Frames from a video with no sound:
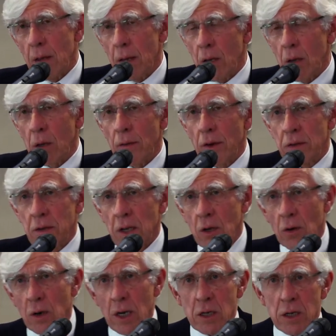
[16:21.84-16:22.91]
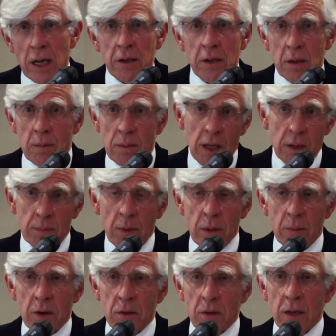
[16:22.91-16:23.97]
University College London at the
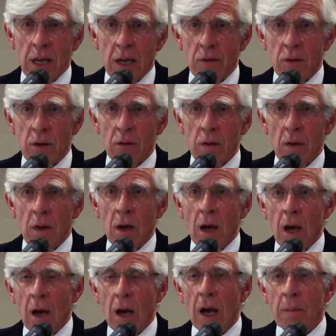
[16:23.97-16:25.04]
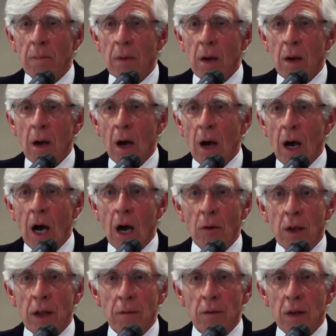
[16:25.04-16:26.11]
moment, St Andrews, are
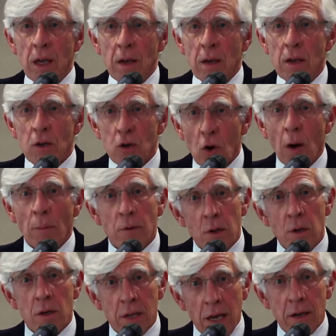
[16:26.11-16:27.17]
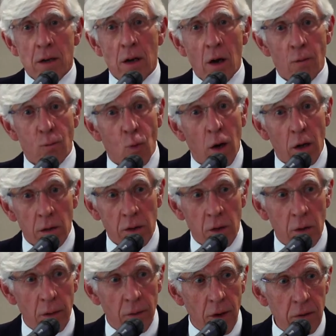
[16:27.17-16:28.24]
in the top 10 of world
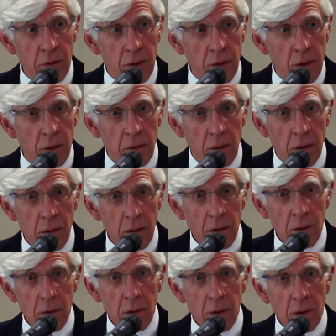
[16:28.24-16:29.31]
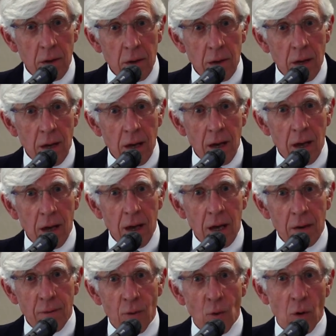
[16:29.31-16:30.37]
universities.
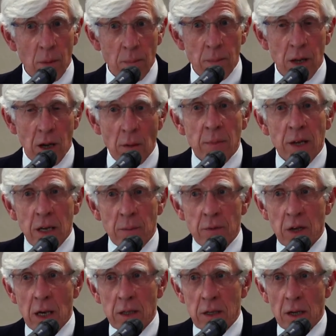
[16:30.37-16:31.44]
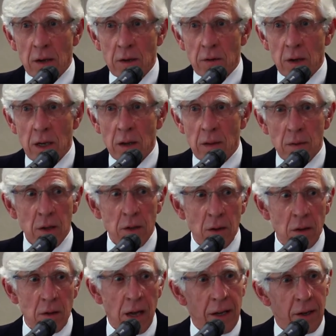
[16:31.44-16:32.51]
And for a medium-sized country, this
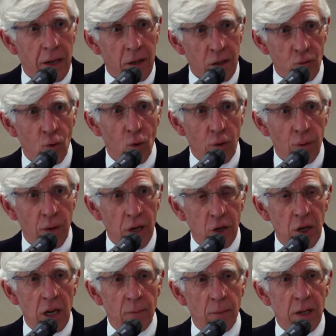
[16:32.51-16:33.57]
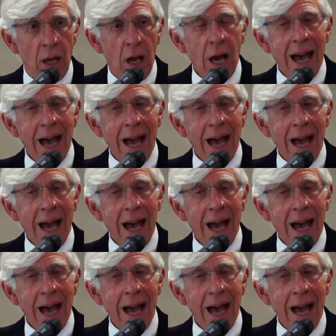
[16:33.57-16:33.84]
is an extraordinary achievement.